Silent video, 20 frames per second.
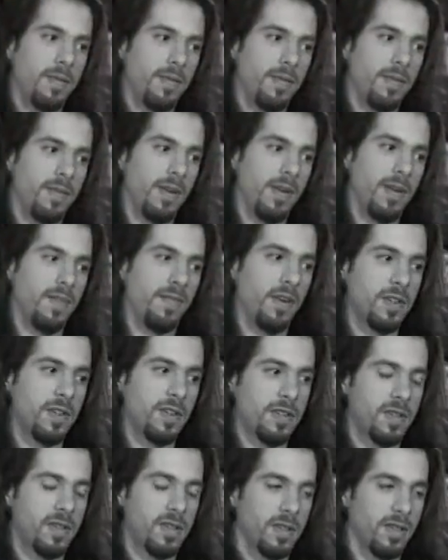I
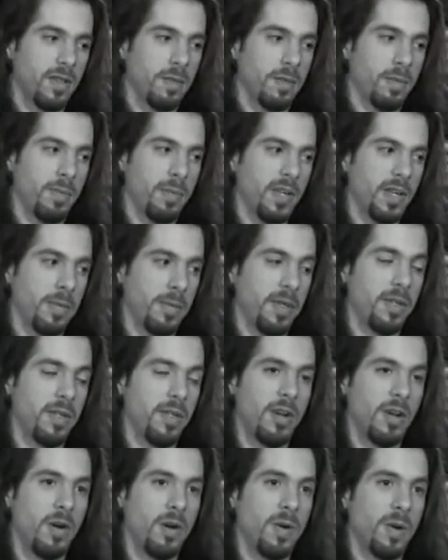first picked up the
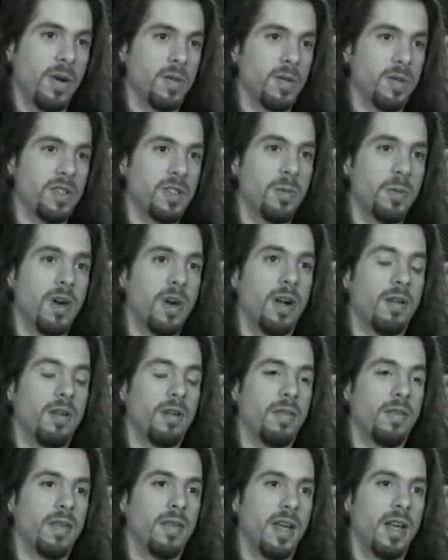guitar when I was 12,
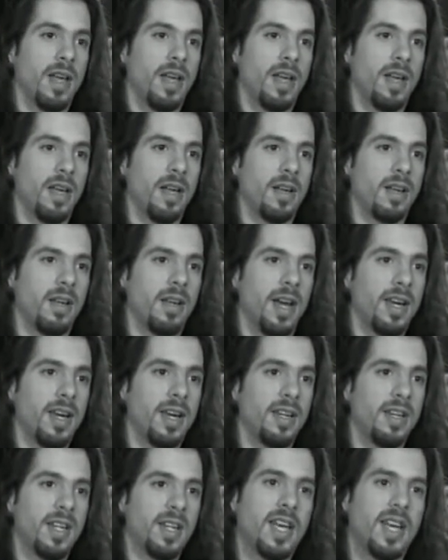and I
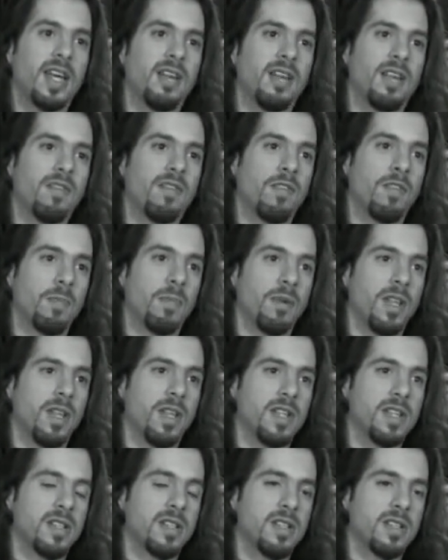didn't take any formal
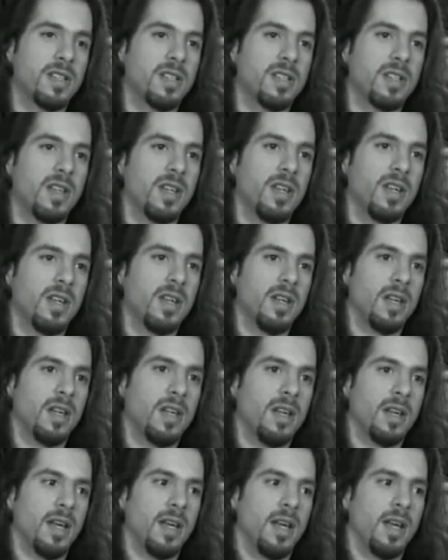lessons.
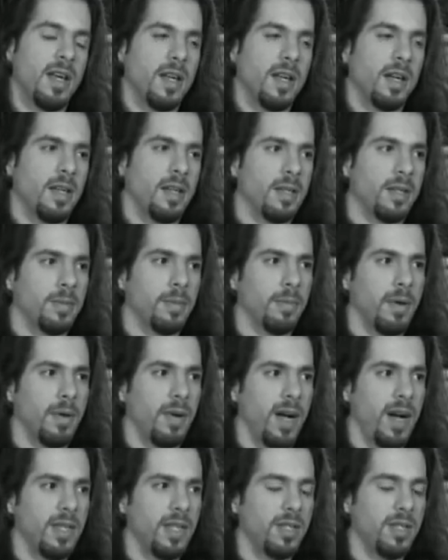
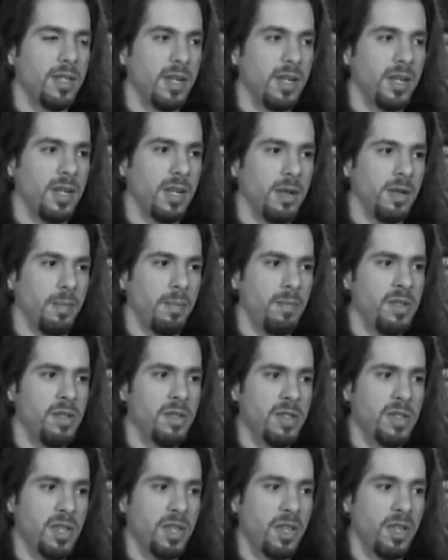I took
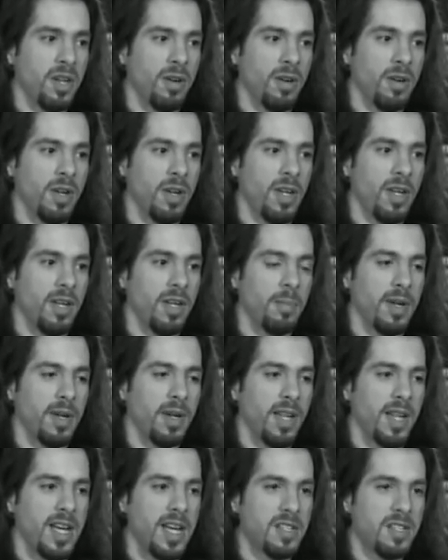music theory my
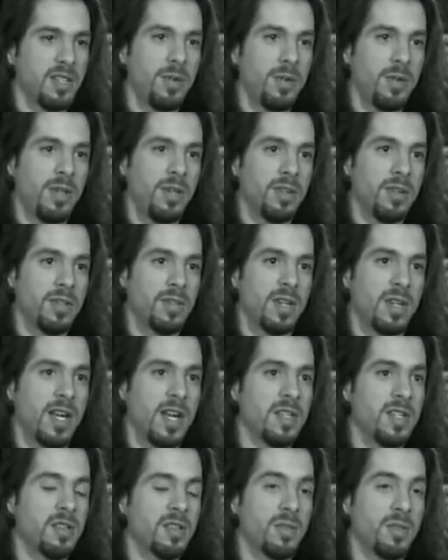last 2 years in high
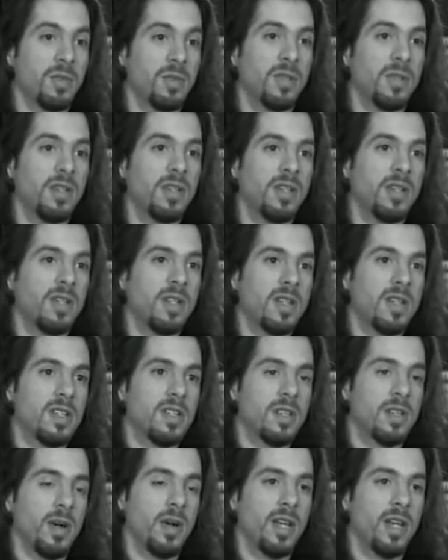school,
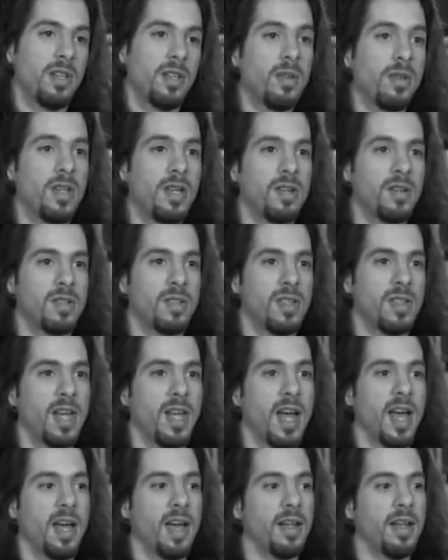so I had 2 years of
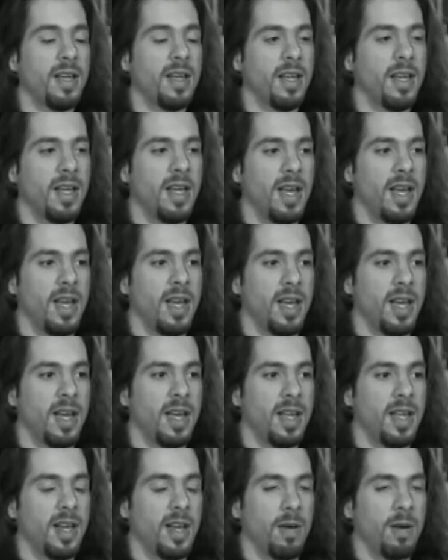that,
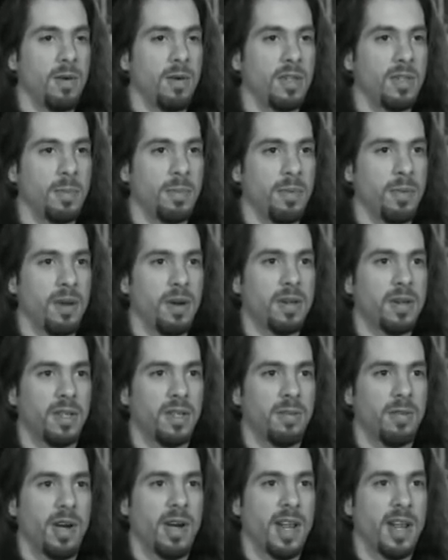and I went to Berkeley
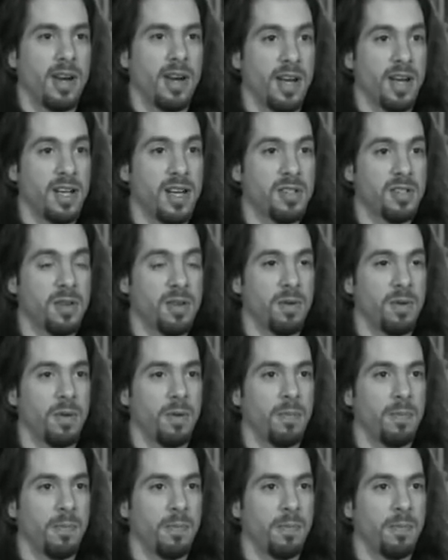right out of high school.